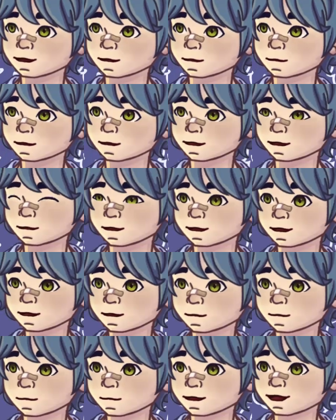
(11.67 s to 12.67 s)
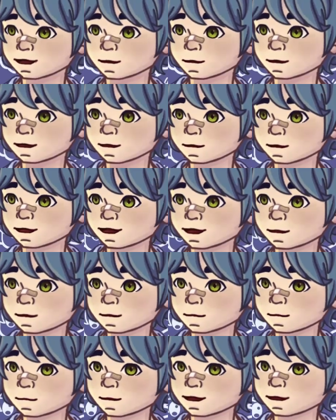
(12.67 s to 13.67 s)
Character designs, while simple,
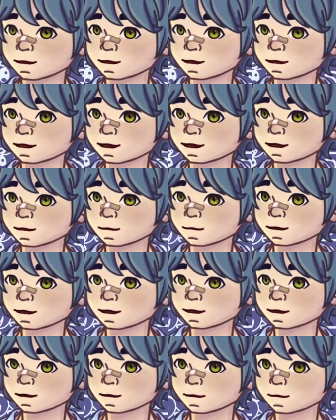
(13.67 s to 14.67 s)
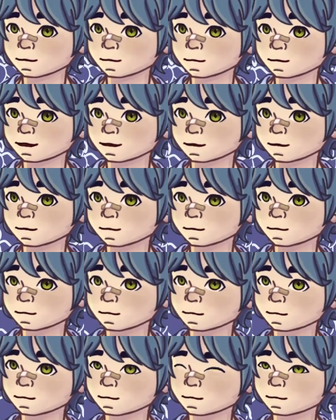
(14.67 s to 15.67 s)
are really iconic and fun.
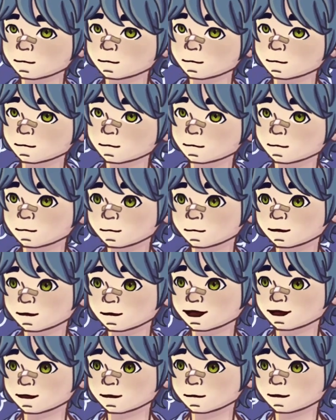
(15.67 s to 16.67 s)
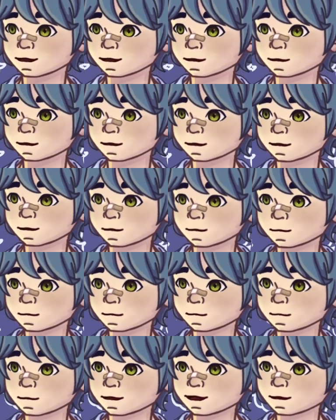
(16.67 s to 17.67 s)
Unfortunately,
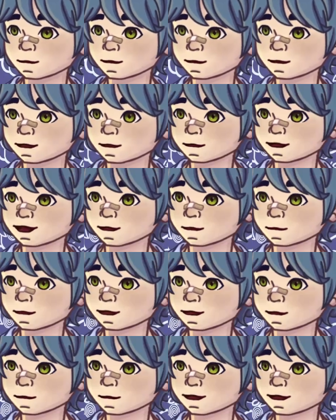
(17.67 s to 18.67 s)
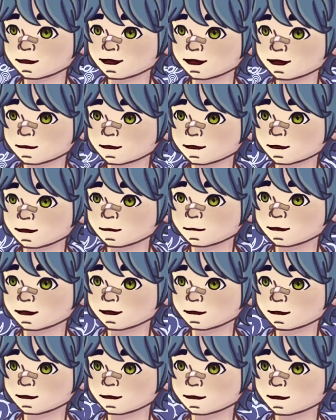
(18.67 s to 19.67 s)
I can't exactly say that for the
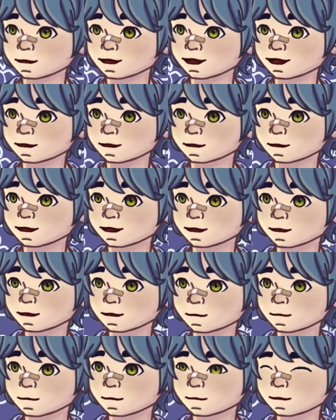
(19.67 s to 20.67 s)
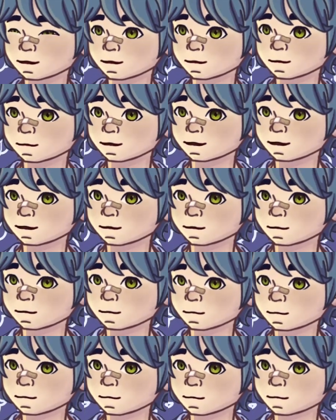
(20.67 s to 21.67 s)
canon human designs in Equestria
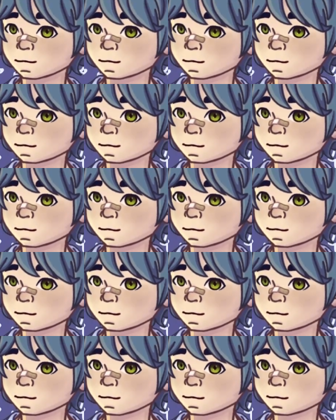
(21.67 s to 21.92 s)
girls.